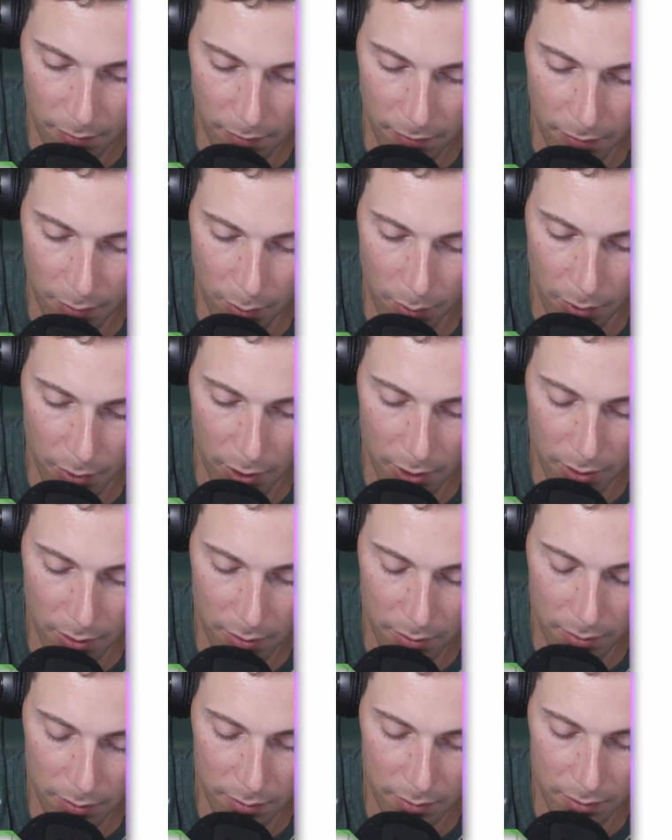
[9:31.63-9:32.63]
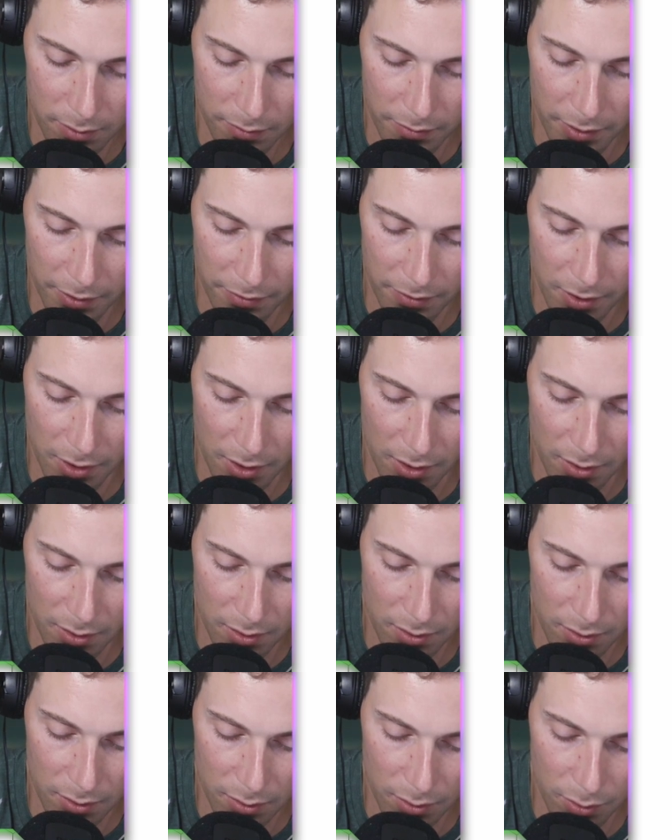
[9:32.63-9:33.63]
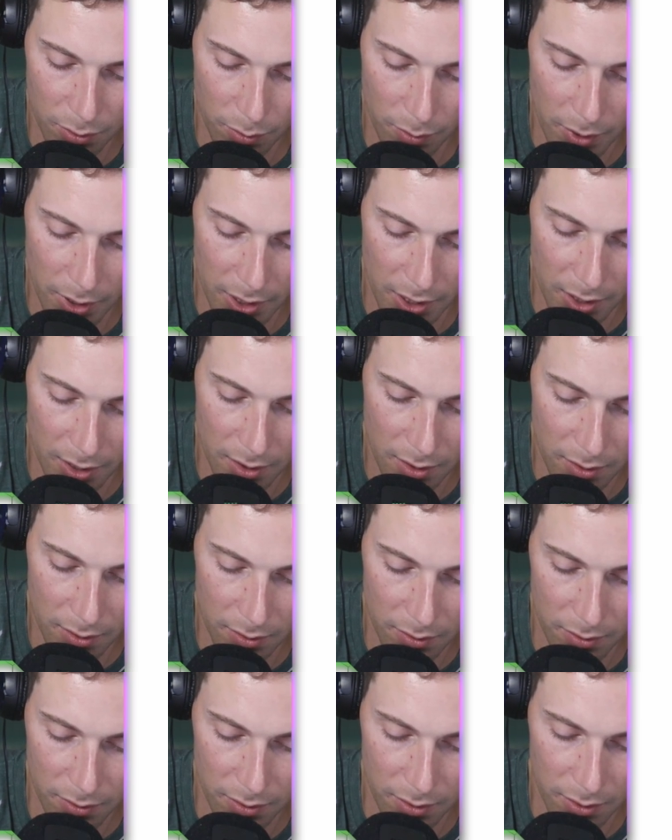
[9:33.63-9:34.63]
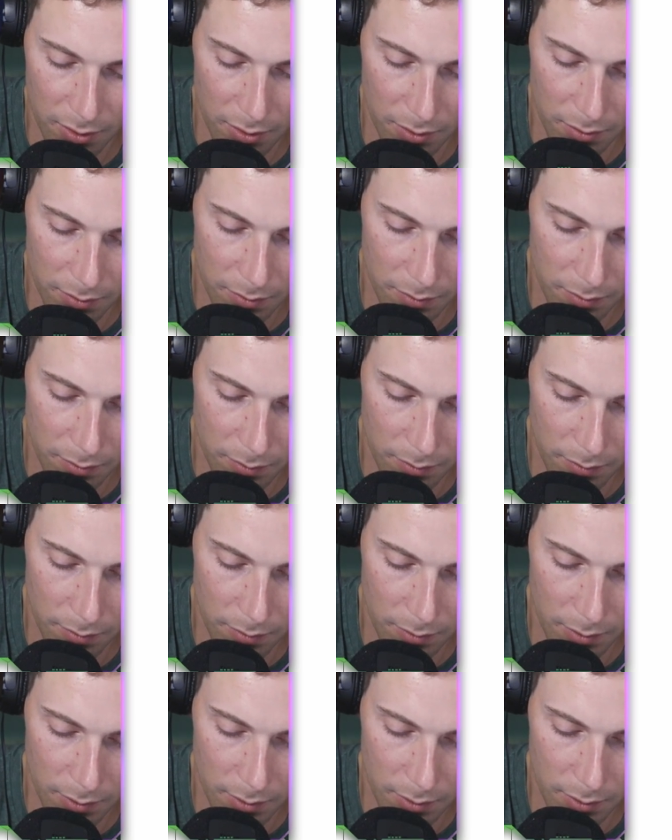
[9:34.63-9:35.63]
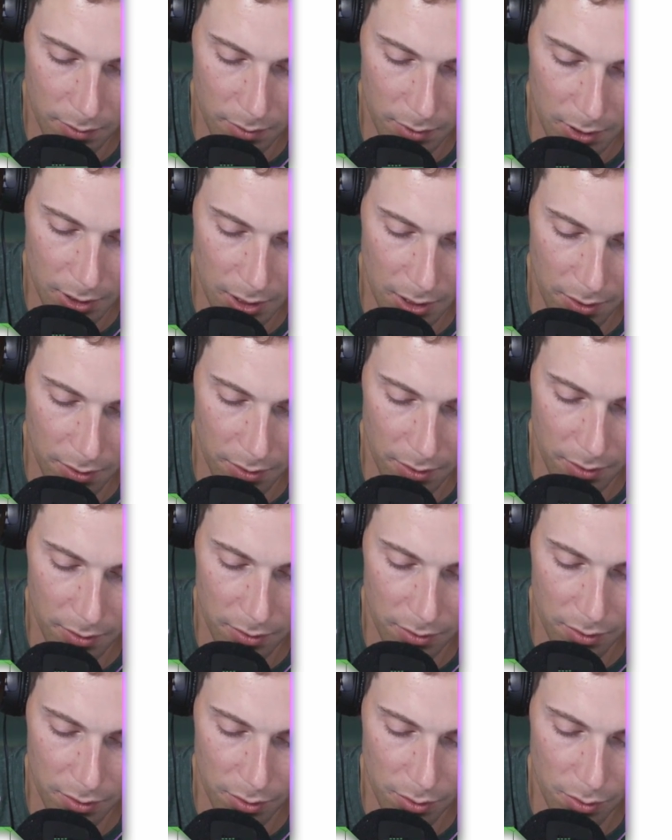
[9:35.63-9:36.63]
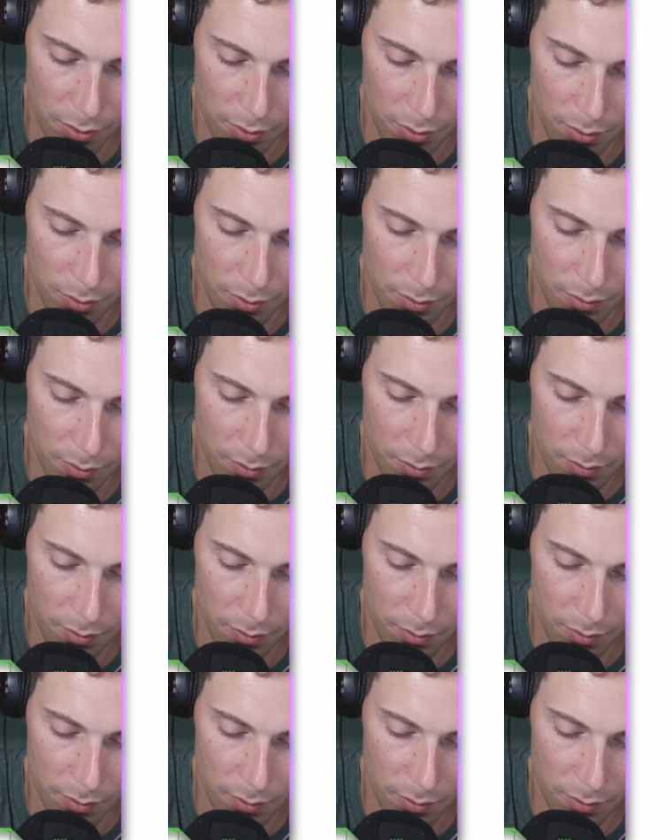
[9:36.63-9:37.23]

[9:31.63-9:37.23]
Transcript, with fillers: 4, 15, 20, 0. Carry the 2,